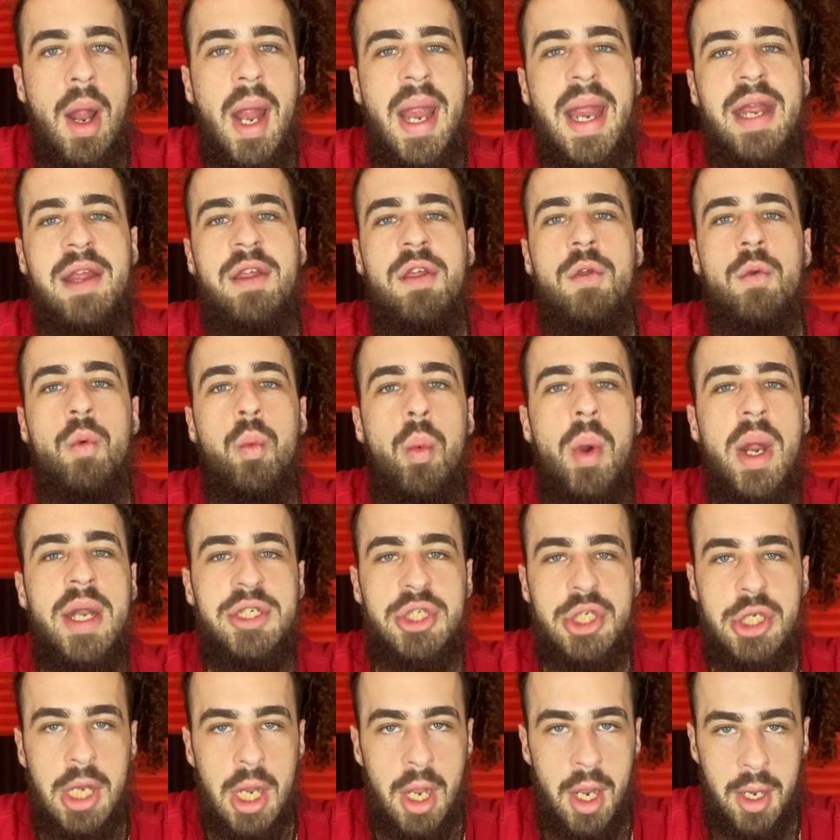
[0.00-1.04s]
A
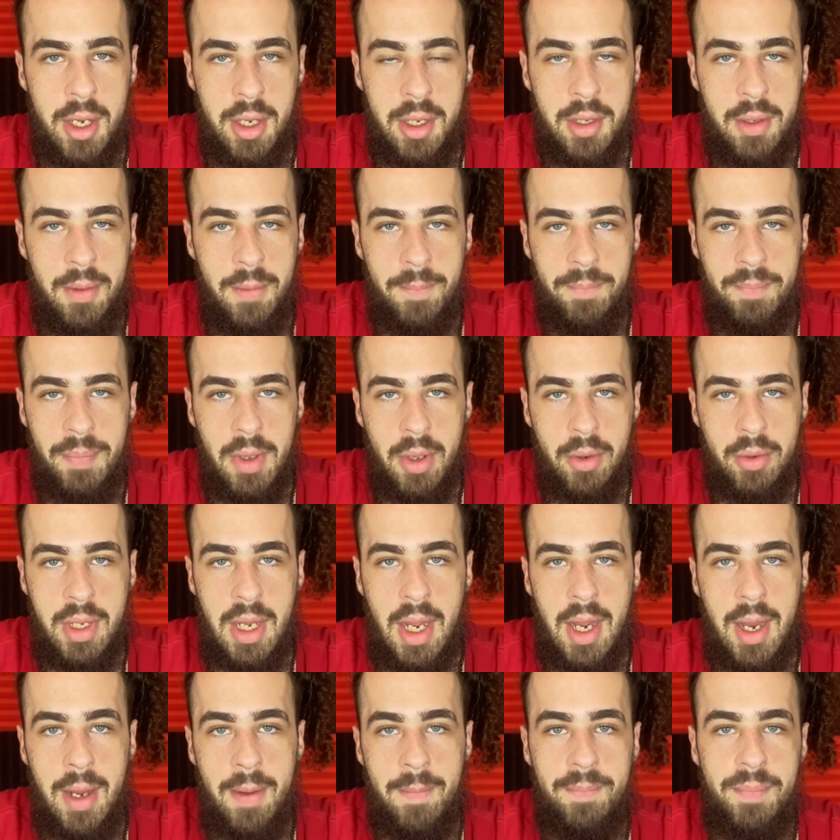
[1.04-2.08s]
switch gun,
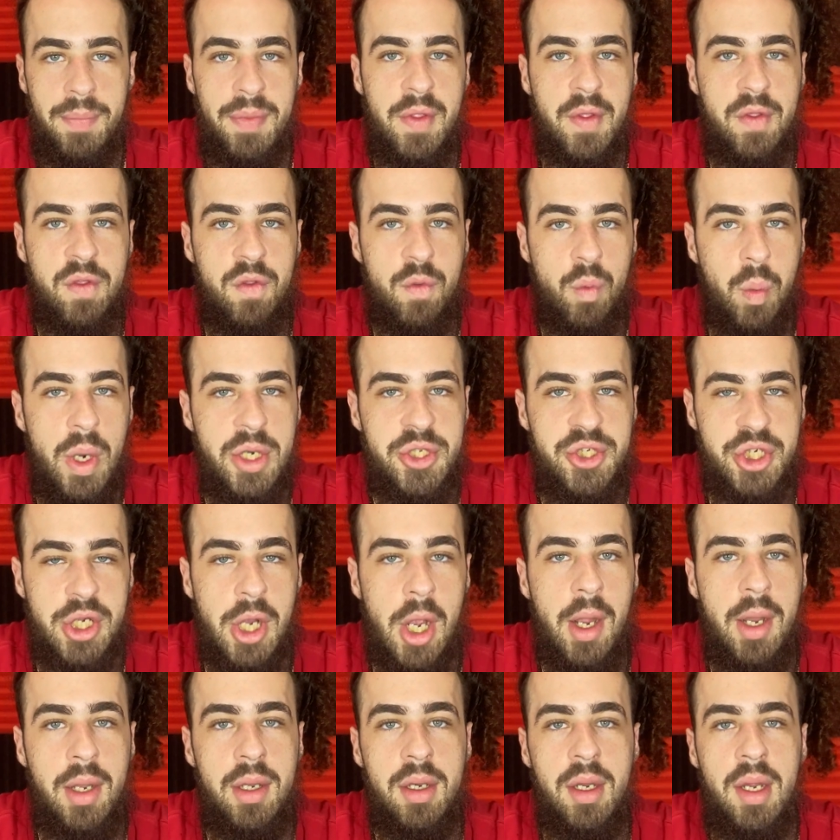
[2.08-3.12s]
okay, the switch
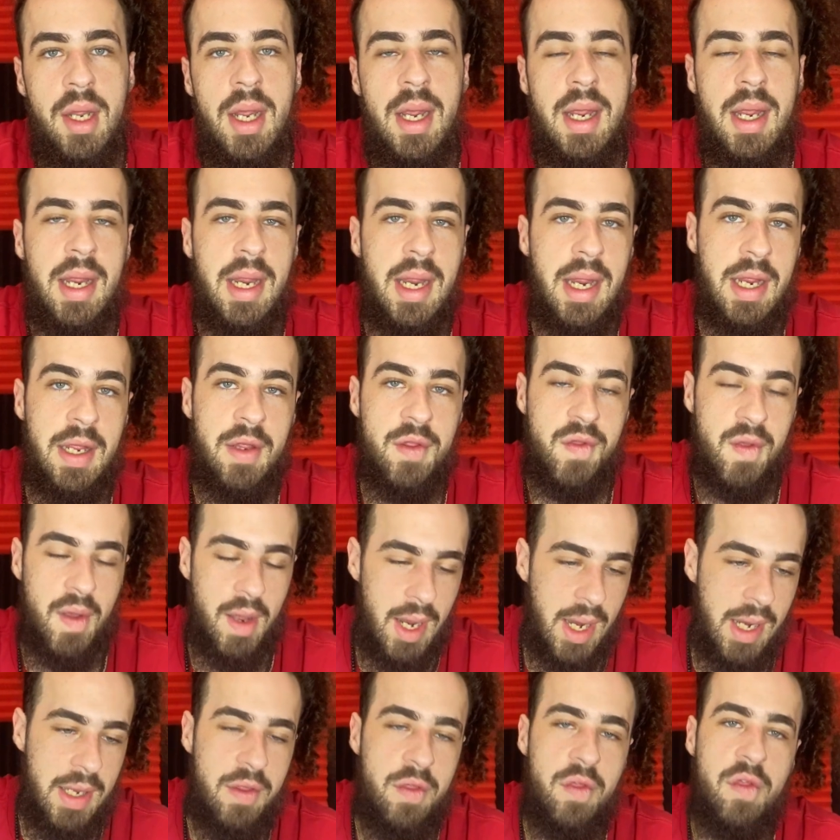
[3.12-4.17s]
gun is
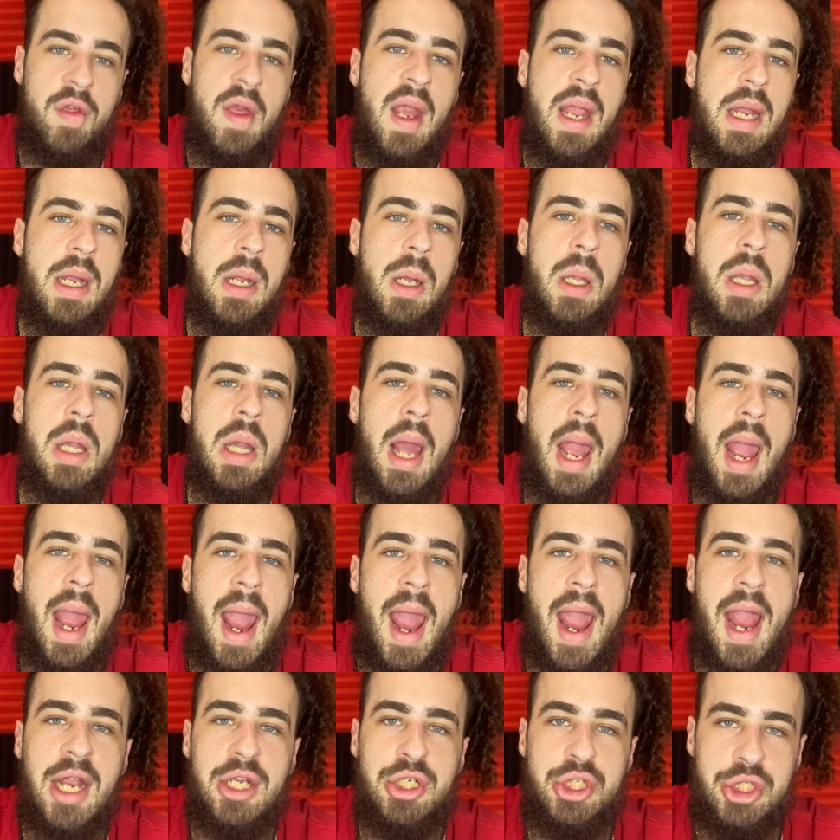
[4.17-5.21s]
a single
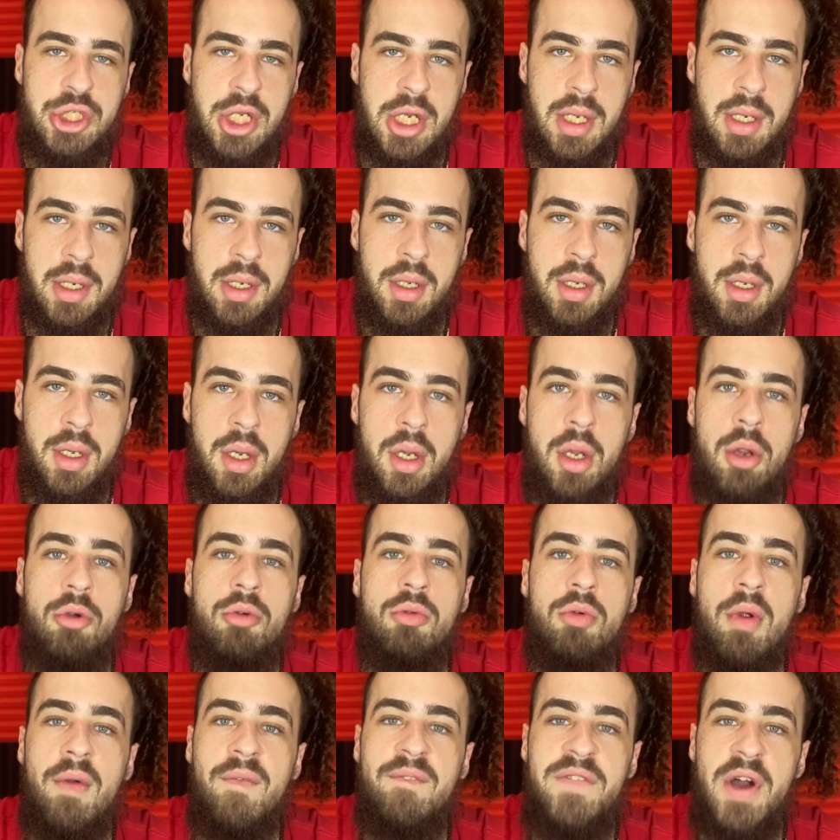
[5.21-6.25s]
action
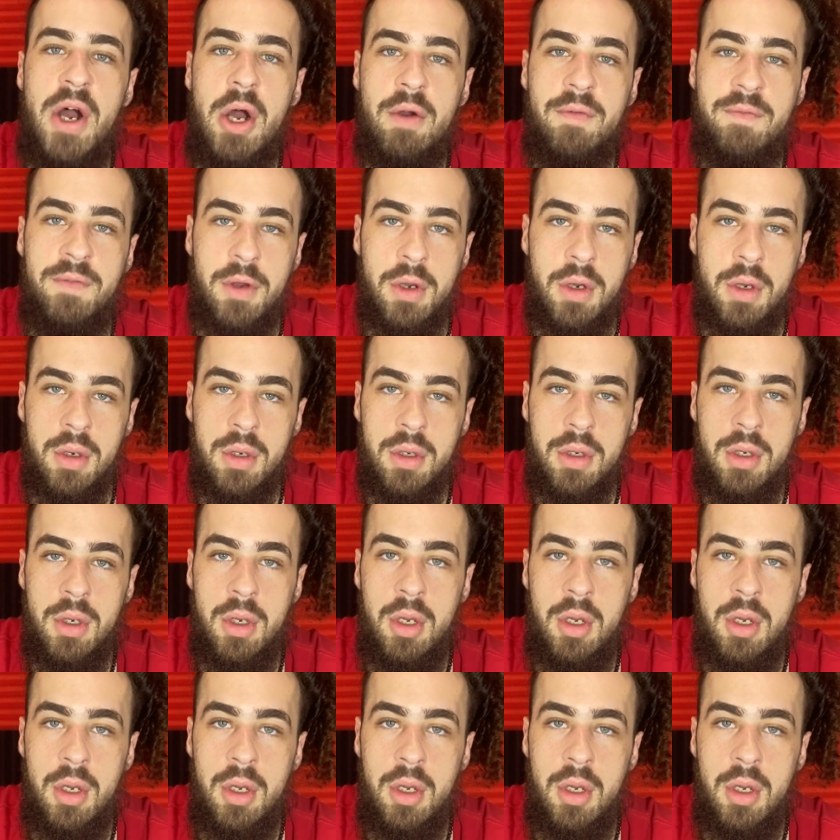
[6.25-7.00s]
revolver.